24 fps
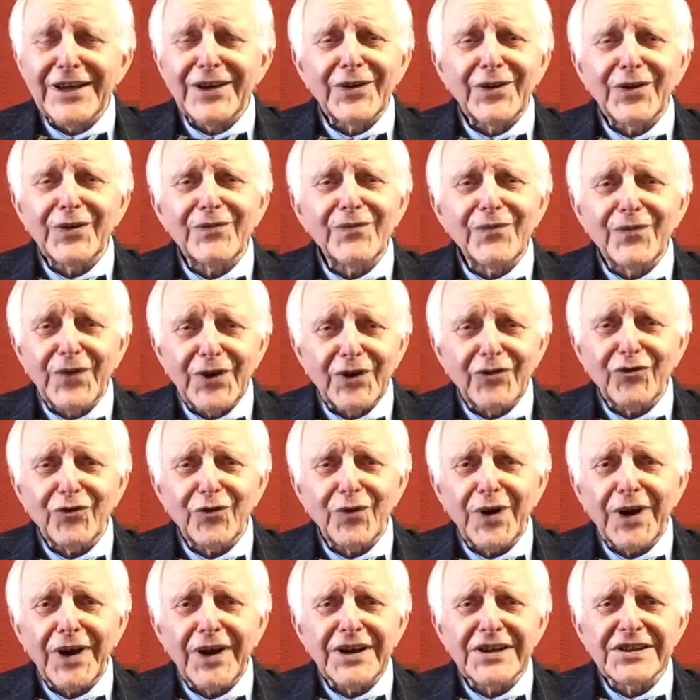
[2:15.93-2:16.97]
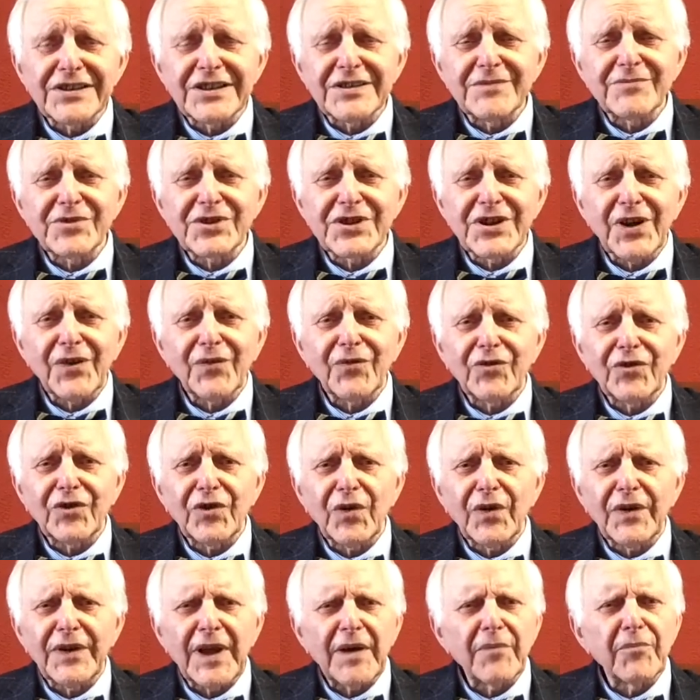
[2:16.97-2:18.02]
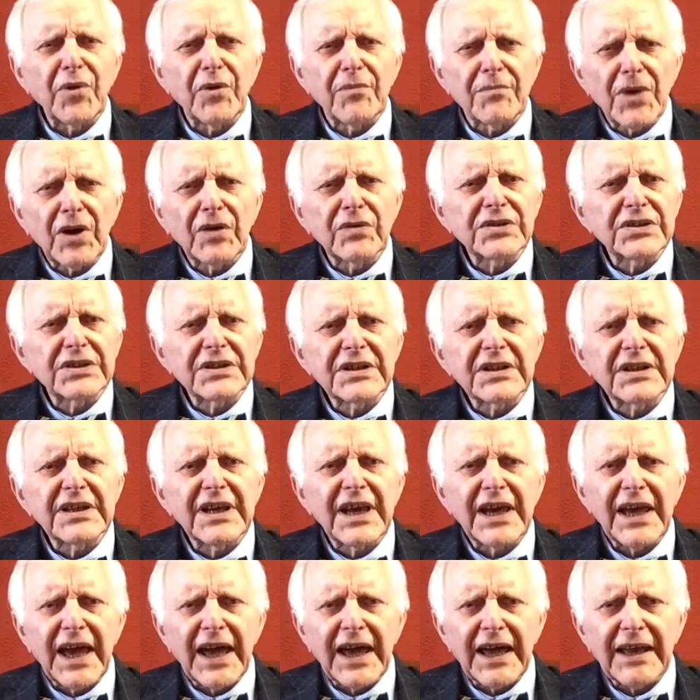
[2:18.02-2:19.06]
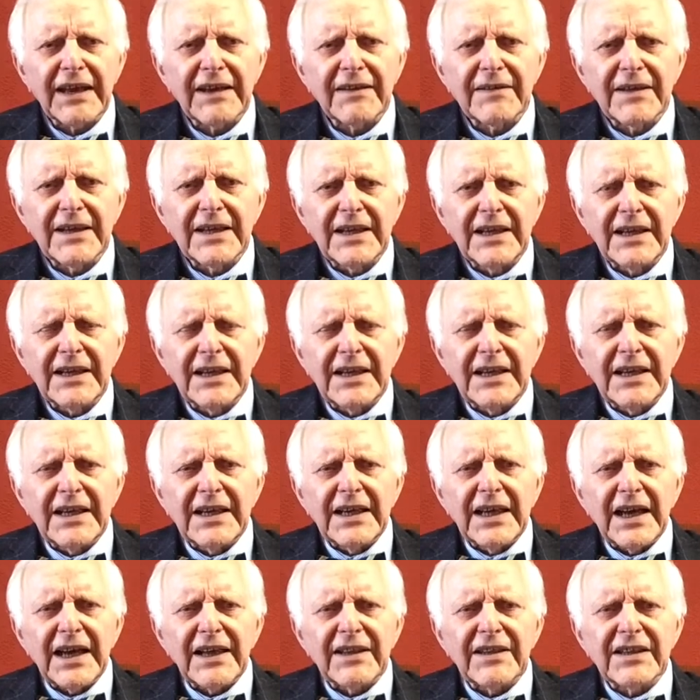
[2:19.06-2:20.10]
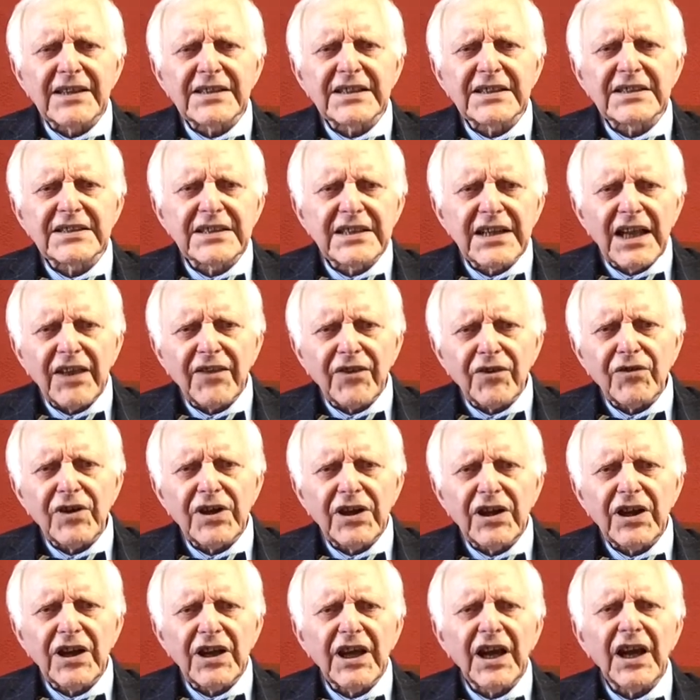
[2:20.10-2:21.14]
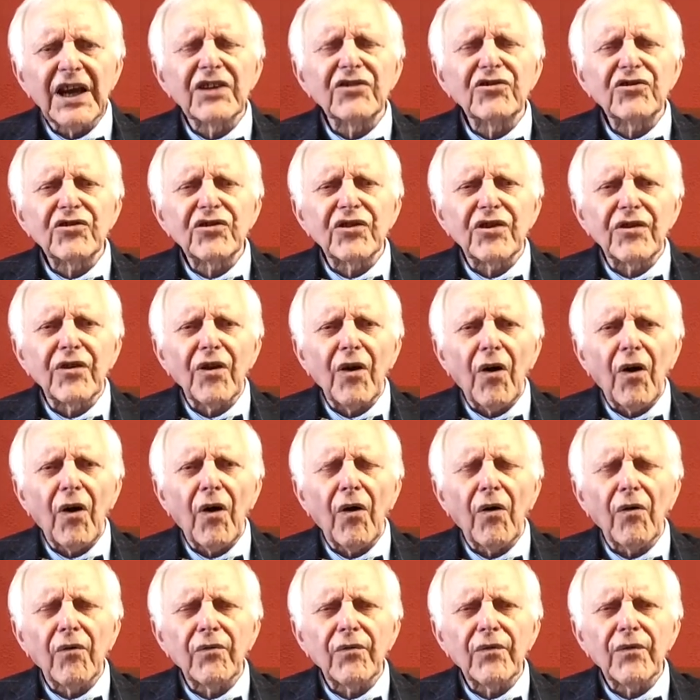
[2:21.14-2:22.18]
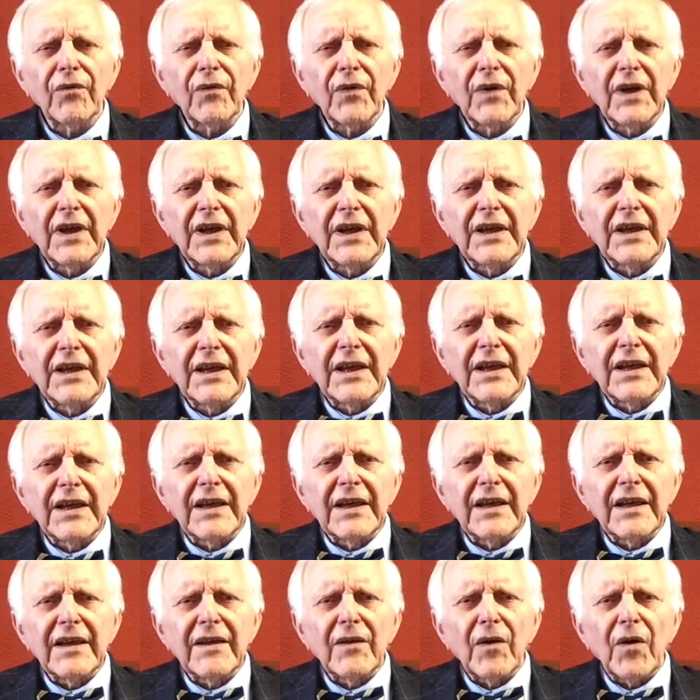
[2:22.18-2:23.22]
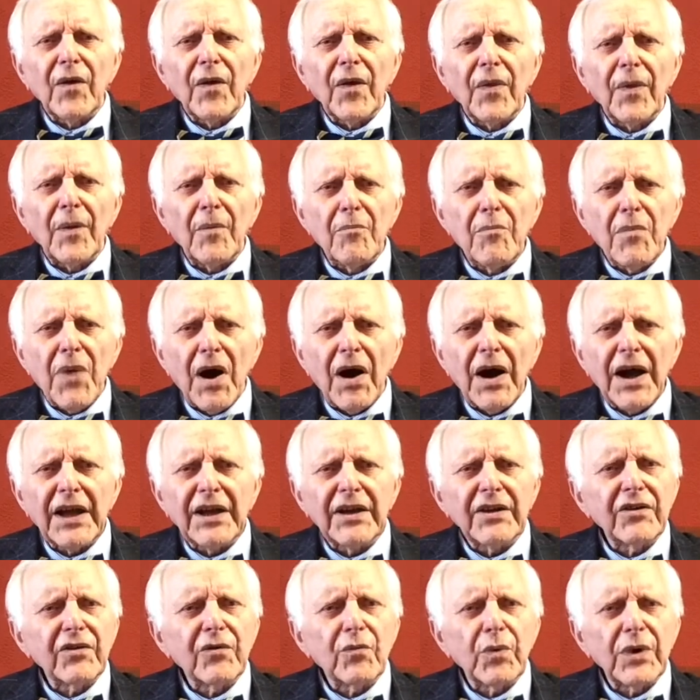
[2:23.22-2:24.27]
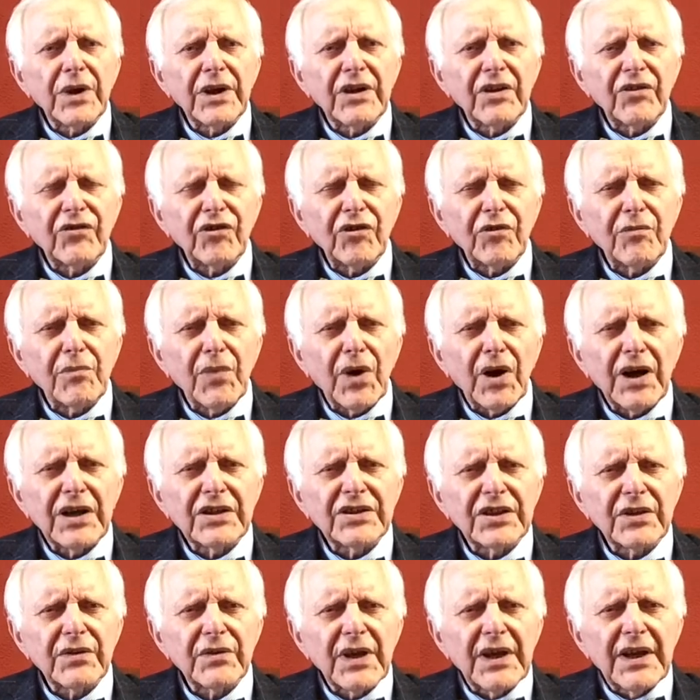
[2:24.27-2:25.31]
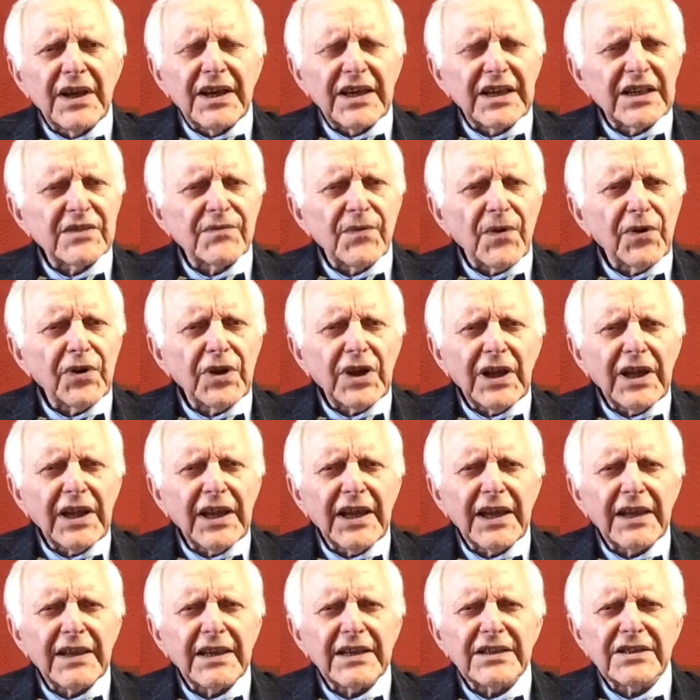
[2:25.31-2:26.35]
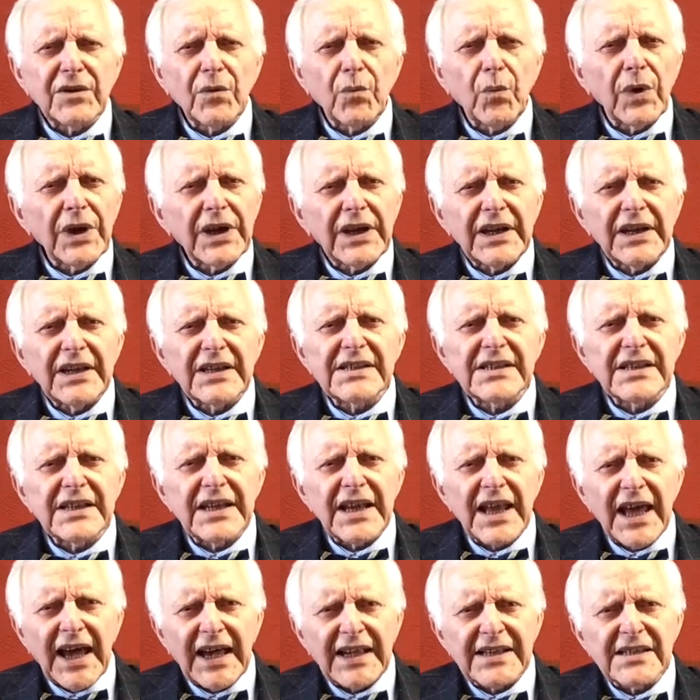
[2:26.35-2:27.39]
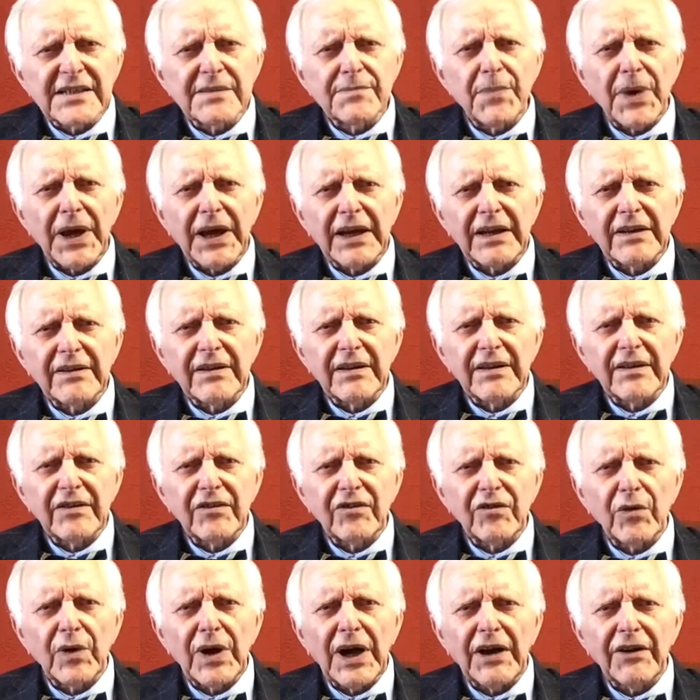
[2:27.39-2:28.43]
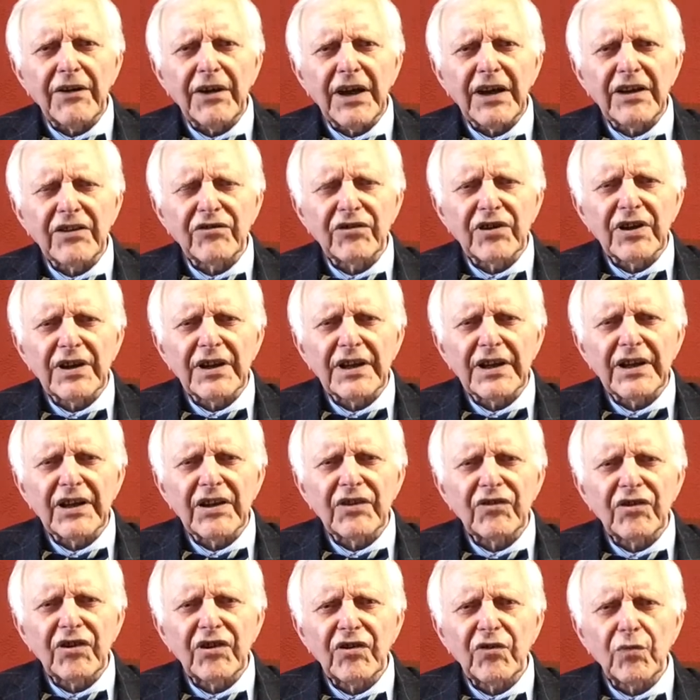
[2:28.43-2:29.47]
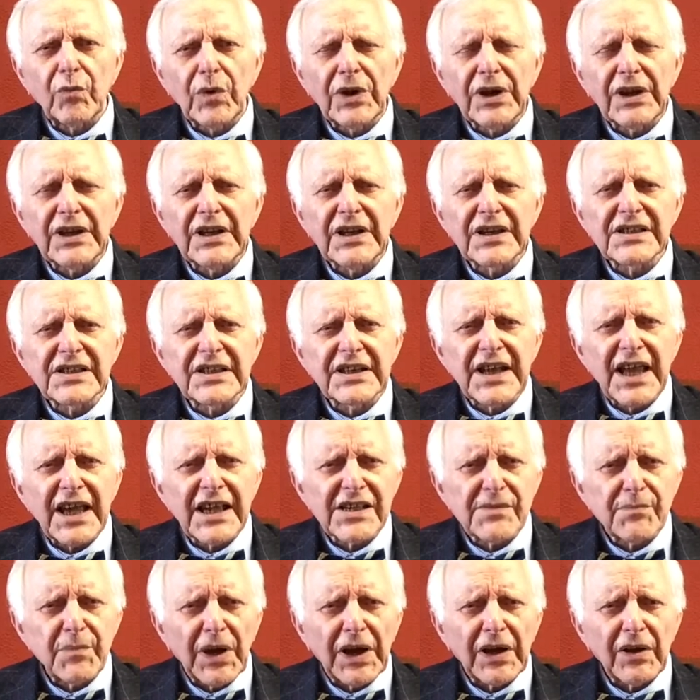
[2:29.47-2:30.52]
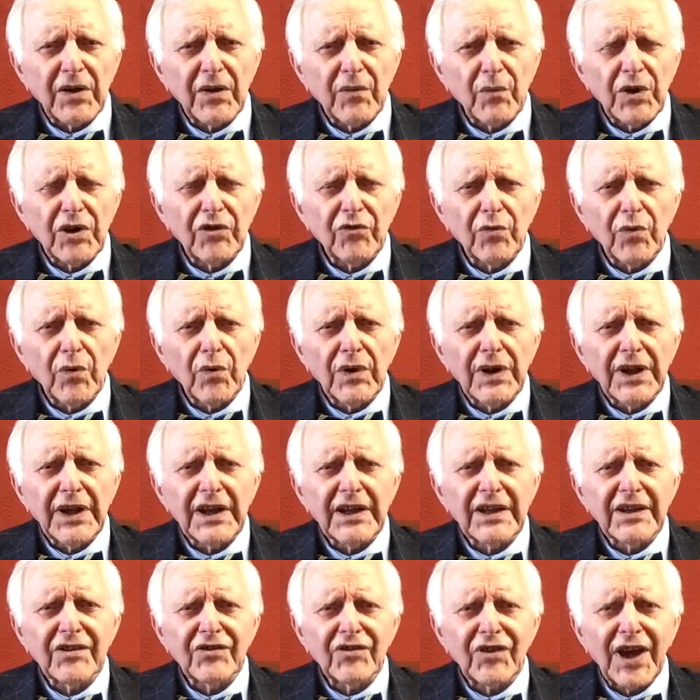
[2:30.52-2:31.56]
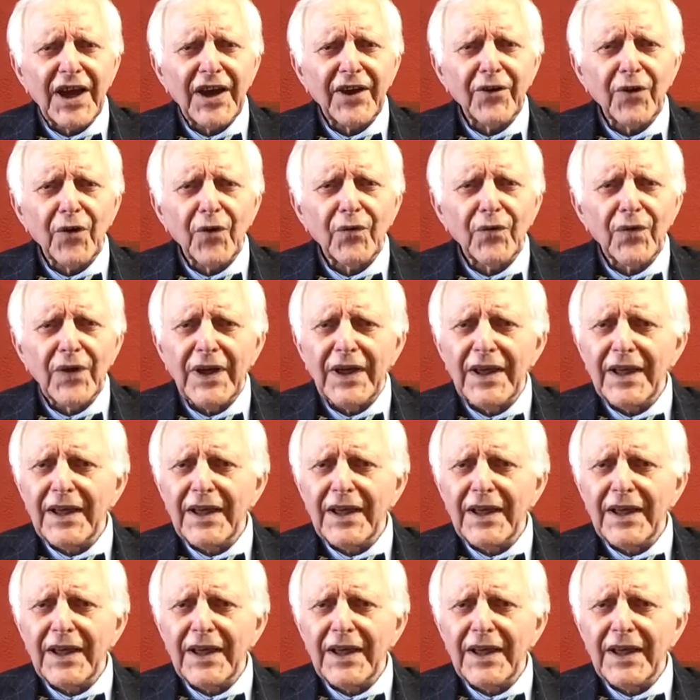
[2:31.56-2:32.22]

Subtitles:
couldn't visualize themselves doing that, but most can. And this is another indication of the mind witnessing mind. So it's very clear there's a witnessing aspect to our nature, and it's this witnessing aspect which will lead us out of